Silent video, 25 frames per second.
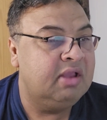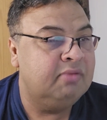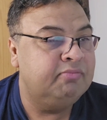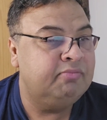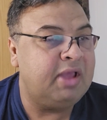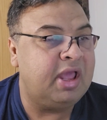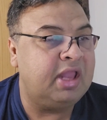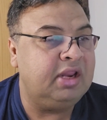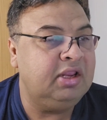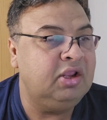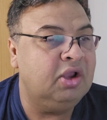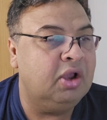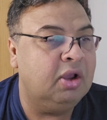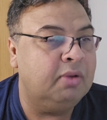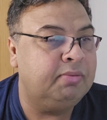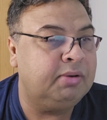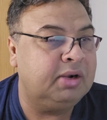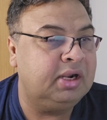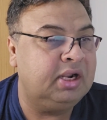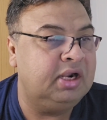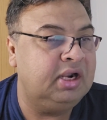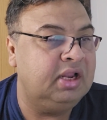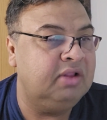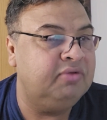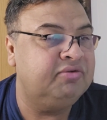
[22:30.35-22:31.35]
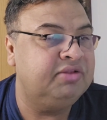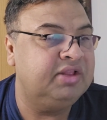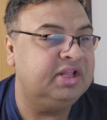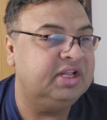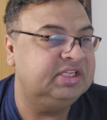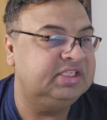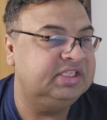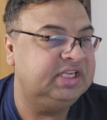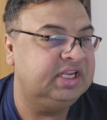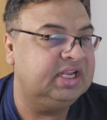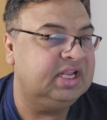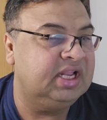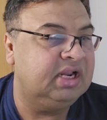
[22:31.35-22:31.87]
perioperative
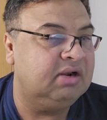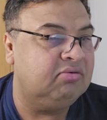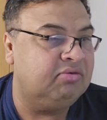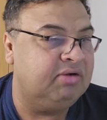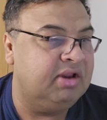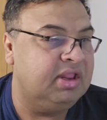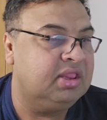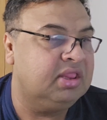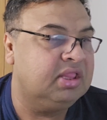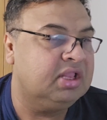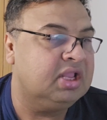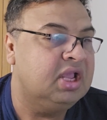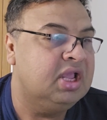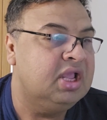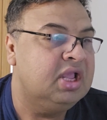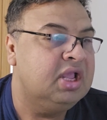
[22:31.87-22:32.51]
surgical risk.